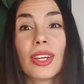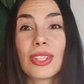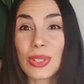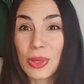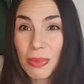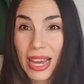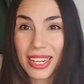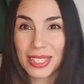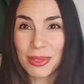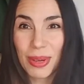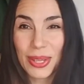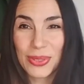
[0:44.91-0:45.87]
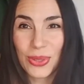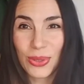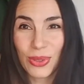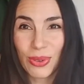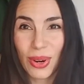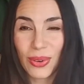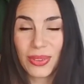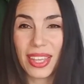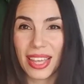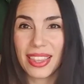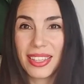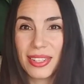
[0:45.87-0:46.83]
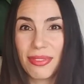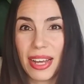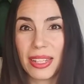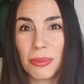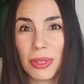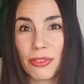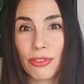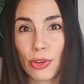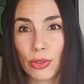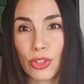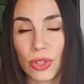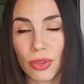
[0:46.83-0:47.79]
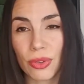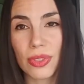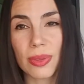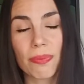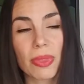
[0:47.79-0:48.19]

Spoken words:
to maximize your growth and the development of virtues.